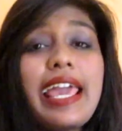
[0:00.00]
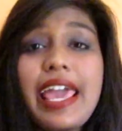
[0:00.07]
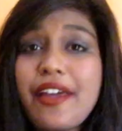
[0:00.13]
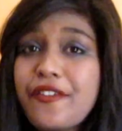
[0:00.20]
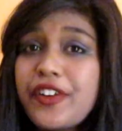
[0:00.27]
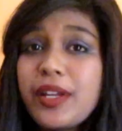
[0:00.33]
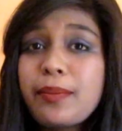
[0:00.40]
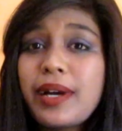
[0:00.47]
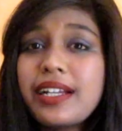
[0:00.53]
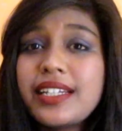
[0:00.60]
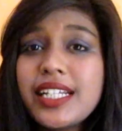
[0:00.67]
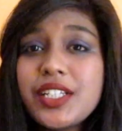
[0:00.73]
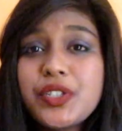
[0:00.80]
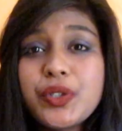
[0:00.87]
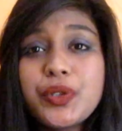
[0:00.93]
every
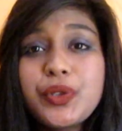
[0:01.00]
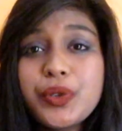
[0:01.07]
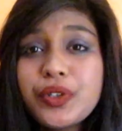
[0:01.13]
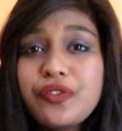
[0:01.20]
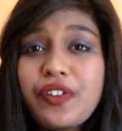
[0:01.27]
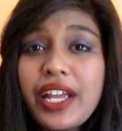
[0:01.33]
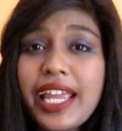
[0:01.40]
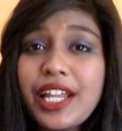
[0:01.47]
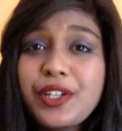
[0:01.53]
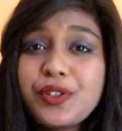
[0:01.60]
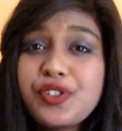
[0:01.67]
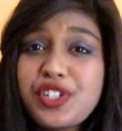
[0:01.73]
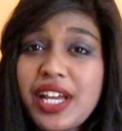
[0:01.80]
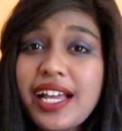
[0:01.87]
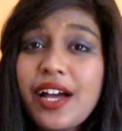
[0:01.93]
Monday, so don't forget
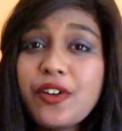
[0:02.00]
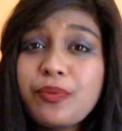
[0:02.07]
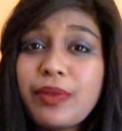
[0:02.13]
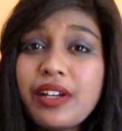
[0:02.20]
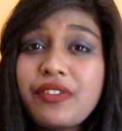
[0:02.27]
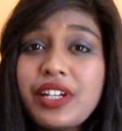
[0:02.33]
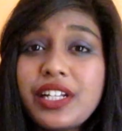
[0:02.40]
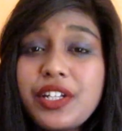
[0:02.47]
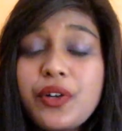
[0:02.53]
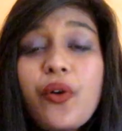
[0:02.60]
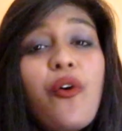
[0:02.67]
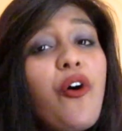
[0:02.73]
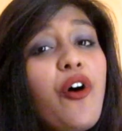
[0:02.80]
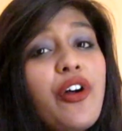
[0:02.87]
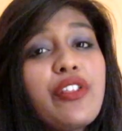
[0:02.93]
to check out my
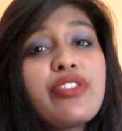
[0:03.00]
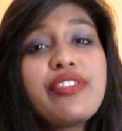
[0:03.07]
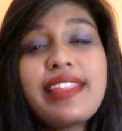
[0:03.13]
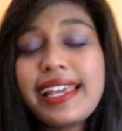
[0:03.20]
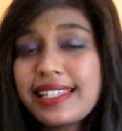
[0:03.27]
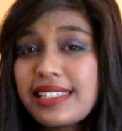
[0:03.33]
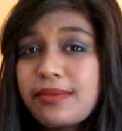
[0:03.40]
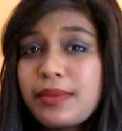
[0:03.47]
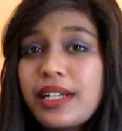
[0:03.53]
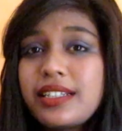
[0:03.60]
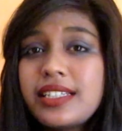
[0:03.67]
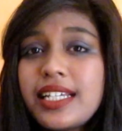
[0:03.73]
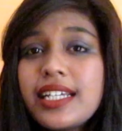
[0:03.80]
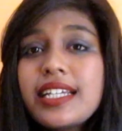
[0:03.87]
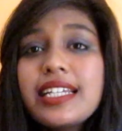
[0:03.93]
video on next
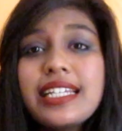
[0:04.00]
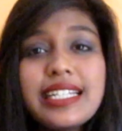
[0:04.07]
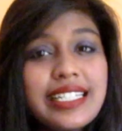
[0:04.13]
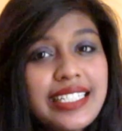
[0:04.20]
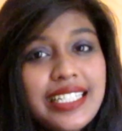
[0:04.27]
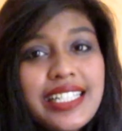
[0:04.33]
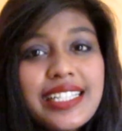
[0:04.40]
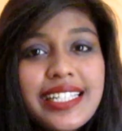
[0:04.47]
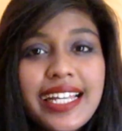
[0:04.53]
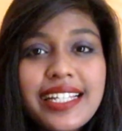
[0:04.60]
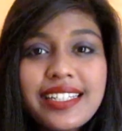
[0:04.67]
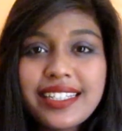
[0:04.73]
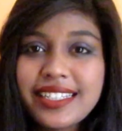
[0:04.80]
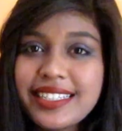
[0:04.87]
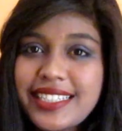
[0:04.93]
Monday. Till
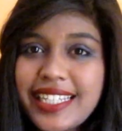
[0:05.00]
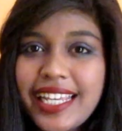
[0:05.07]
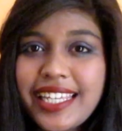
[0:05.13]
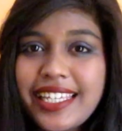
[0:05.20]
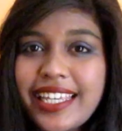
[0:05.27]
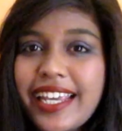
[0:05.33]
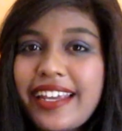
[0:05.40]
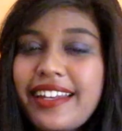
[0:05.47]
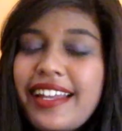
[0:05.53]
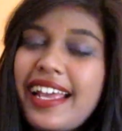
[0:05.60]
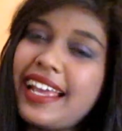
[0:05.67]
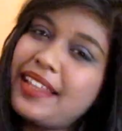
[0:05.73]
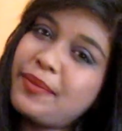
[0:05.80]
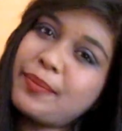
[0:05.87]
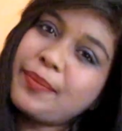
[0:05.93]
then, take care
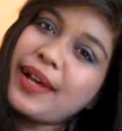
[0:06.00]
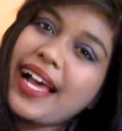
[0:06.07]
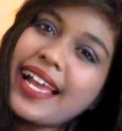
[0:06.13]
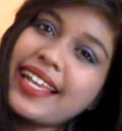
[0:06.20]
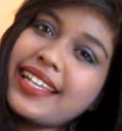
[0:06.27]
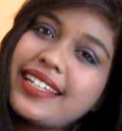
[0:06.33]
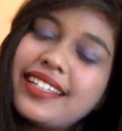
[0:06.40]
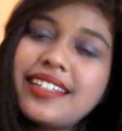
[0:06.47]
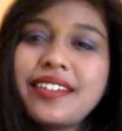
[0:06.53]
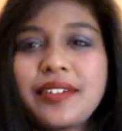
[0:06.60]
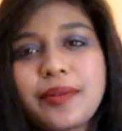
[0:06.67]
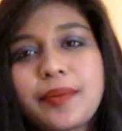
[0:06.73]
and bye.